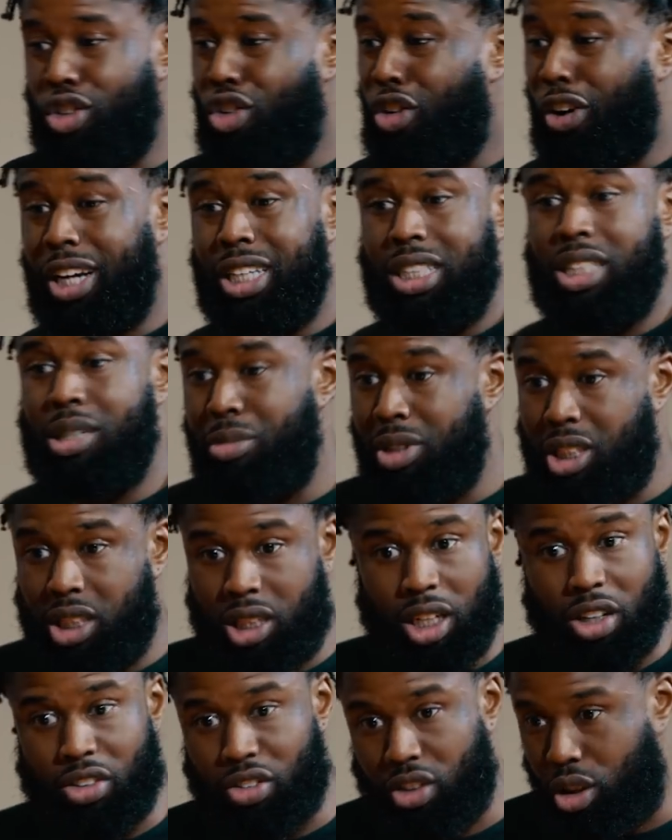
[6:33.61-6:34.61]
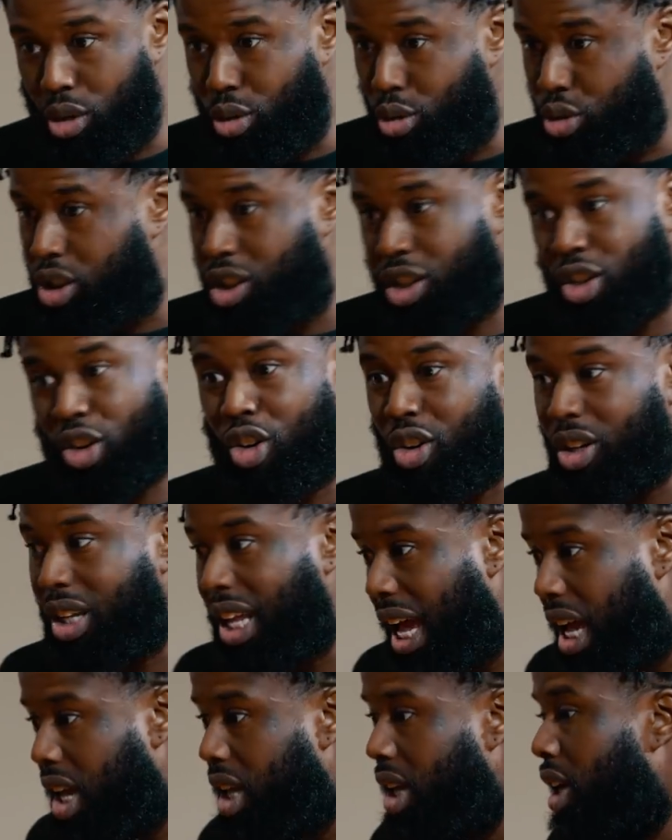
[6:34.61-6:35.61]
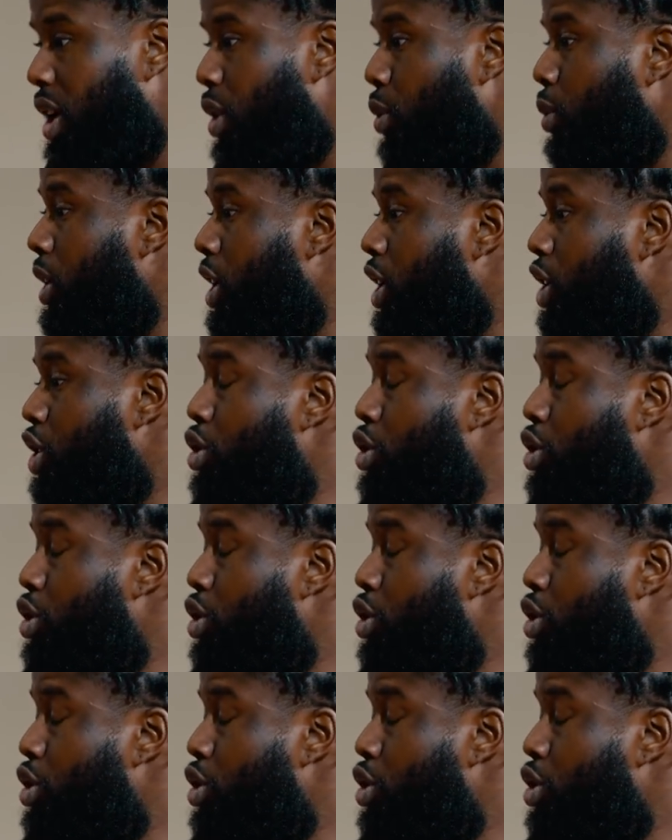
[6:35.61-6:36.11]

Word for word: crazy materials and all that. We can